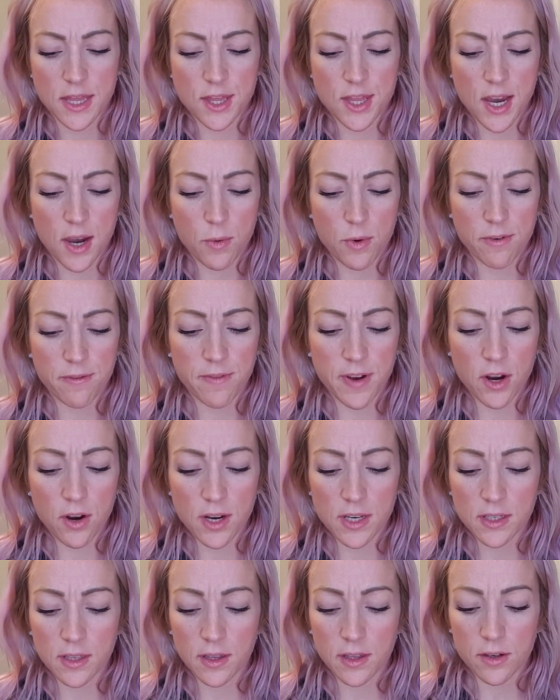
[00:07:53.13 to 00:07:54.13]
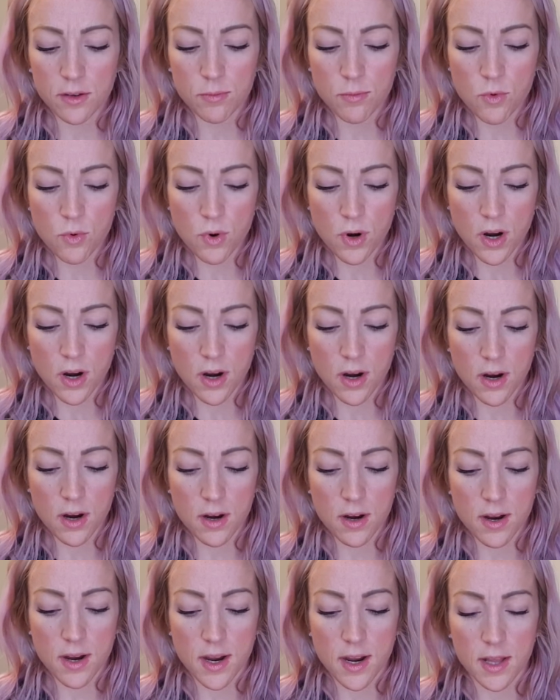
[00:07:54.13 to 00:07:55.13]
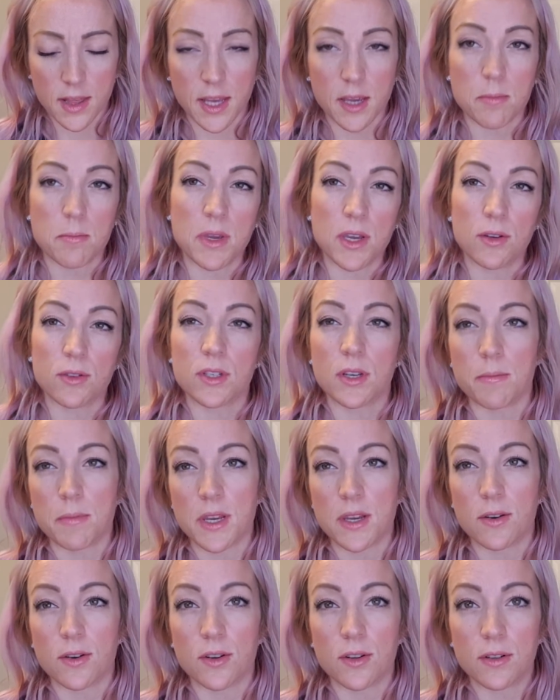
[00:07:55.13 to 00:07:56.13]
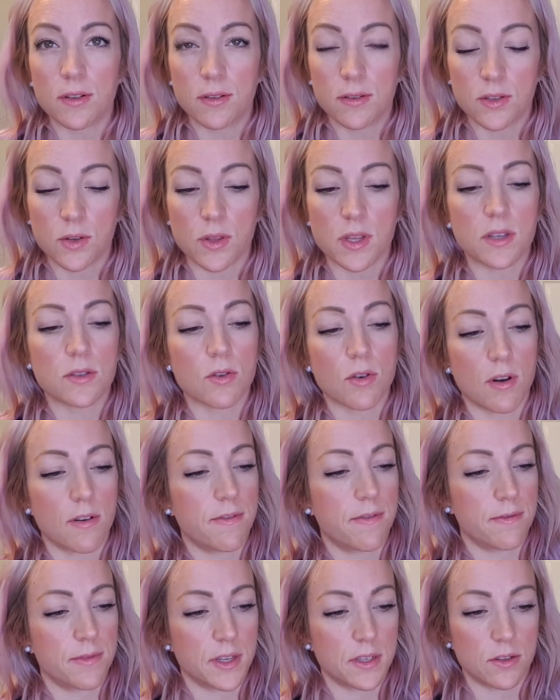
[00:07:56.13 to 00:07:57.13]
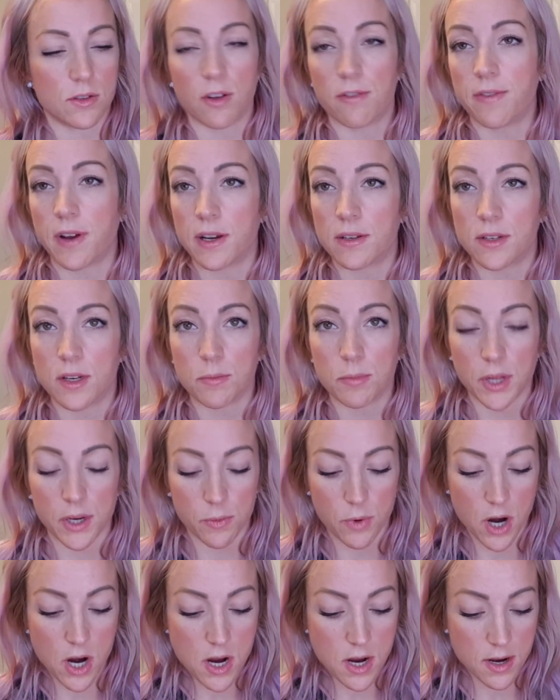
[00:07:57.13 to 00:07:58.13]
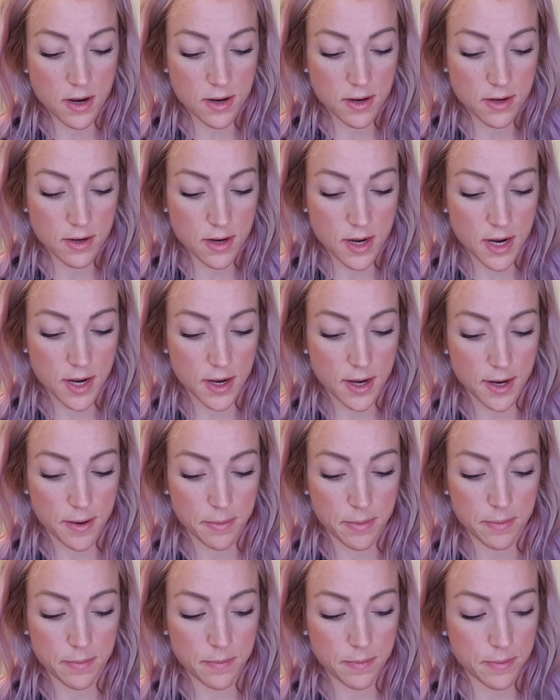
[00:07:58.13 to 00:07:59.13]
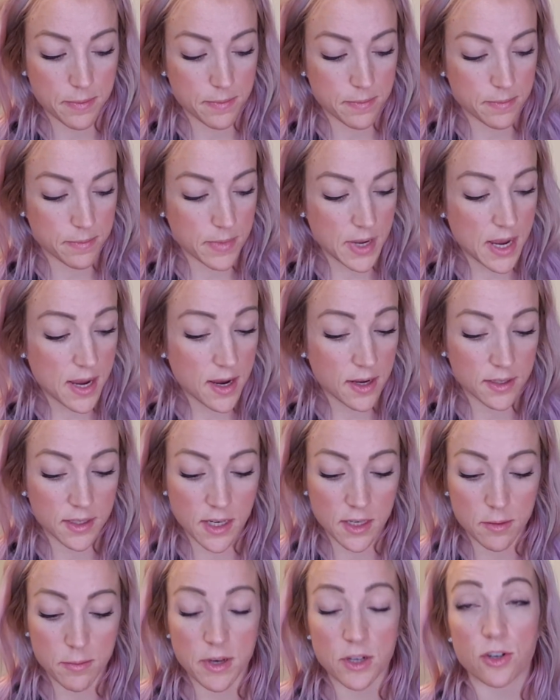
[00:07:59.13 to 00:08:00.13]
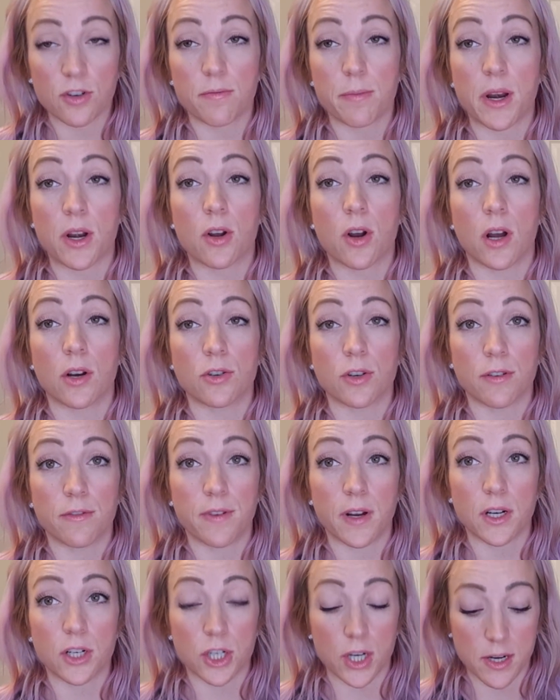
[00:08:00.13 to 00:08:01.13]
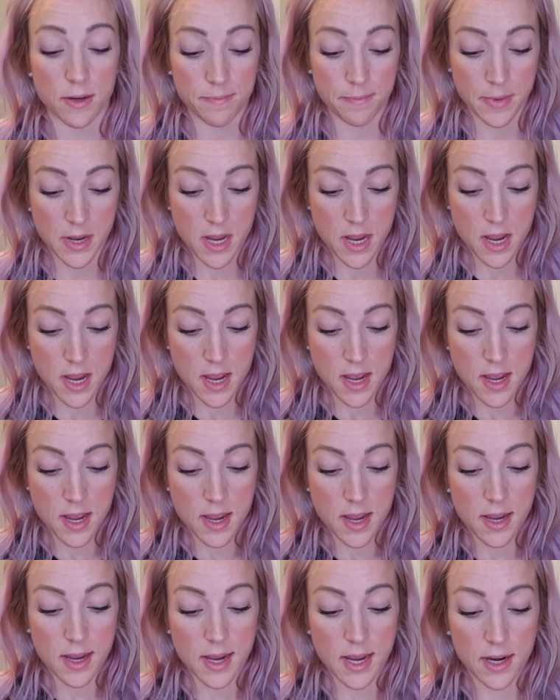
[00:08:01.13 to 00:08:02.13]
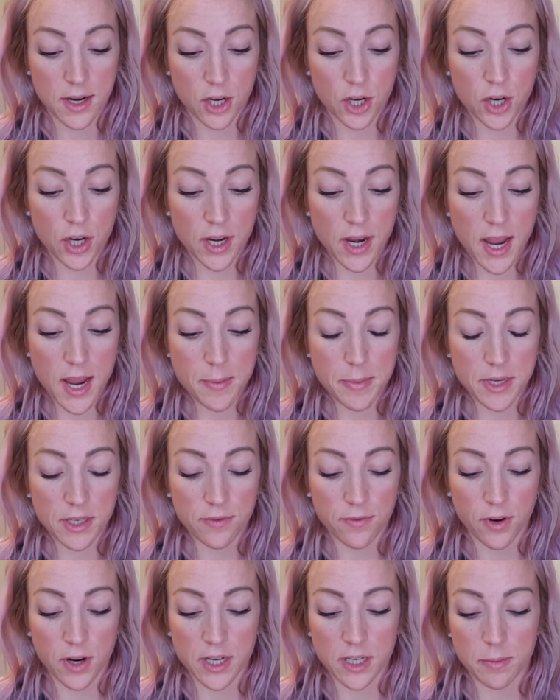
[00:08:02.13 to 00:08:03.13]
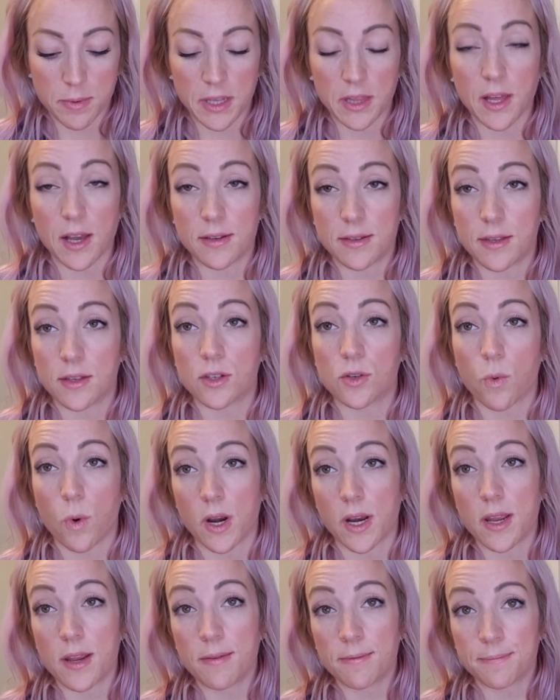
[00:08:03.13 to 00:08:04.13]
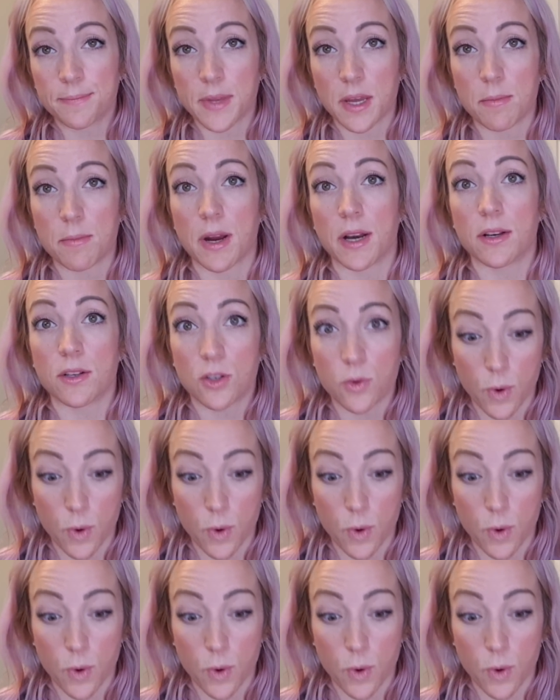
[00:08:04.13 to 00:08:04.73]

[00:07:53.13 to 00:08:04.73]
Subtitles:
that one varies a little more like meal to meal. So this is all fasted blood work. AST is a measure of mitochondrial function, and a good aim is for it to be less than 20, and mine is